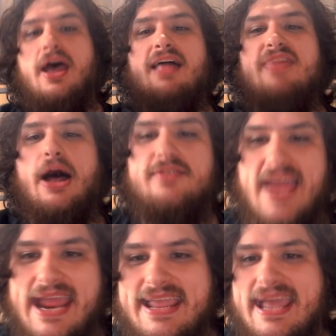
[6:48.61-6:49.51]
They'll
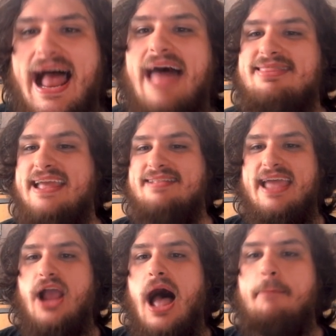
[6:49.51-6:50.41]
take it. I think they
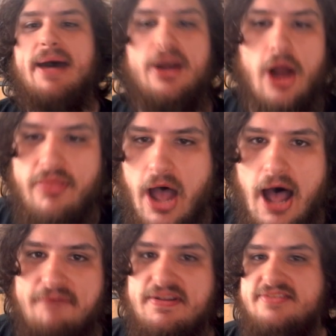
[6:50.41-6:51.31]
got better on the
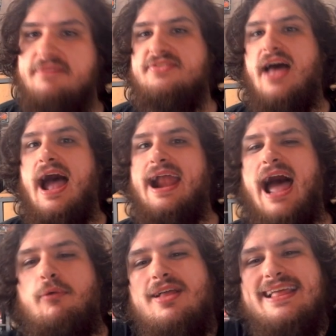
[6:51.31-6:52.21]
offensive side. I
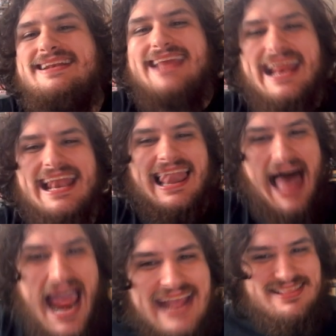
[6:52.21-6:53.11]
really didn't
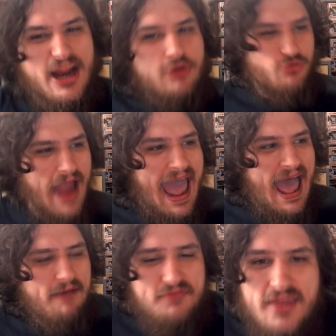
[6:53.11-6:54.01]
like their
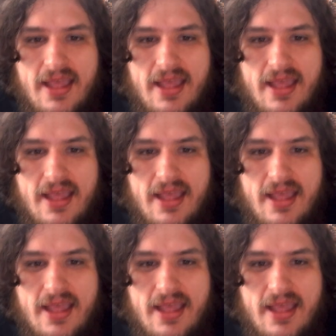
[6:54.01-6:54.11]
draft.